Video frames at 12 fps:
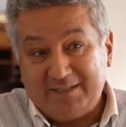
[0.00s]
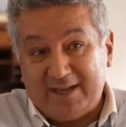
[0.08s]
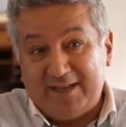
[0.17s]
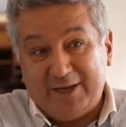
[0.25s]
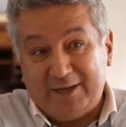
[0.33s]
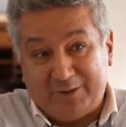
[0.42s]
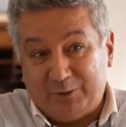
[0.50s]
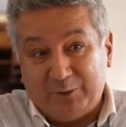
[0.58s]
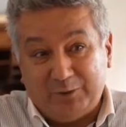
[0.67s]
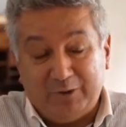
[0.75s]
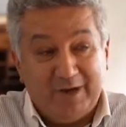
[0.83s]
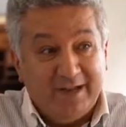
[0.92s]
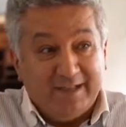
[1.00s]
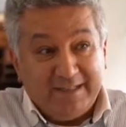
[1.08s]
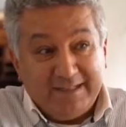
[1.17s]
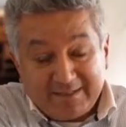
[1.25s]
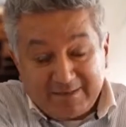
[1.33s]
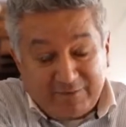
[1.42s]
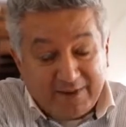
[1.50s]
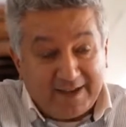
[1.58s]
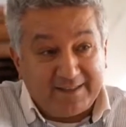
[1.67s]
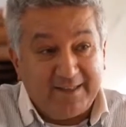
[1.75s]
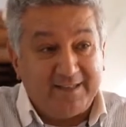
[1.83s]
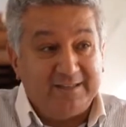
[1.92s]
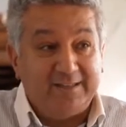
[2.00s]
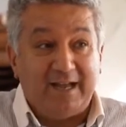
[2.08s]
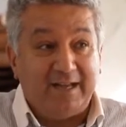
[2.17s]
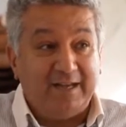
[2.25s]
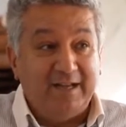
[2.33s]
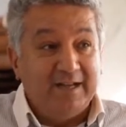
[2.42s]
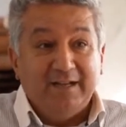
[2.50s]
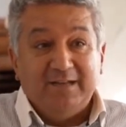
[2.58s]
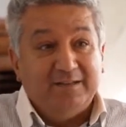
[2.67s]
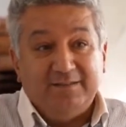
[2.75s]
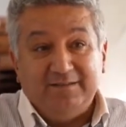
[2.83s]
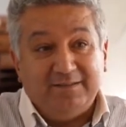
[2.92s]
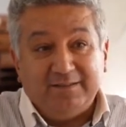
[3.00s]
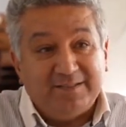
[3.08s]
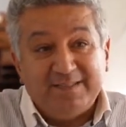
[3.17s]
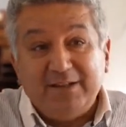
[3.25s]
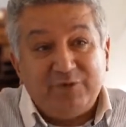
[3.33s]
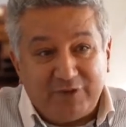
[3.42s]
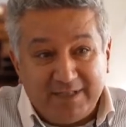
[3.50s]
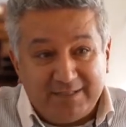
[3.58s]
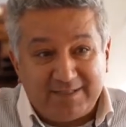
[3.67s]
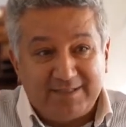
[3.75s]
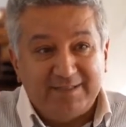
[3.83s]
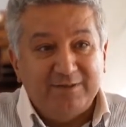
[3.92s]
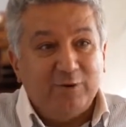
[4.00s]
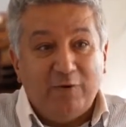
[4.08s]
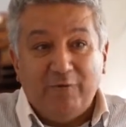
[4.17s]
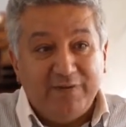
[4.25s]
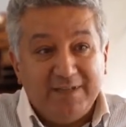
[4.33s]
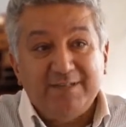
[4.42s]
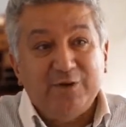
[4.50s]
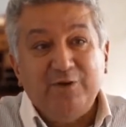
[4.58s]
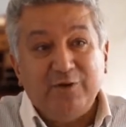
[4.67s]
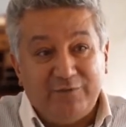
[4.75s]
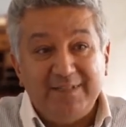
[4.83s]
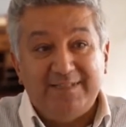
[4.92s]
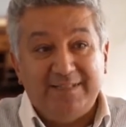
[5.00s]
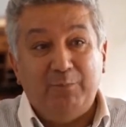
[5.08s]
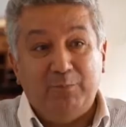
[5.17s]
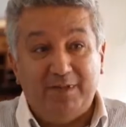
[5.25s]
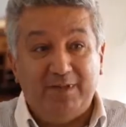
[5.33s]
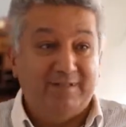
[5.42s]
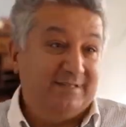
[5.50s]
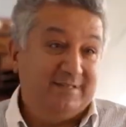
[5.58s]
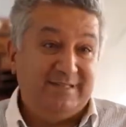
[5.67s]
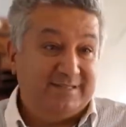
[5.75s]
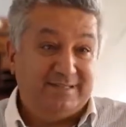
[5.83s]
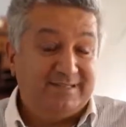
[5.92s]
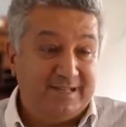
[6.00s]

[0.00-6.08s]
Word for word: just like I told you. It's reflecting the like uh, centuries of history of Istanbul. It's the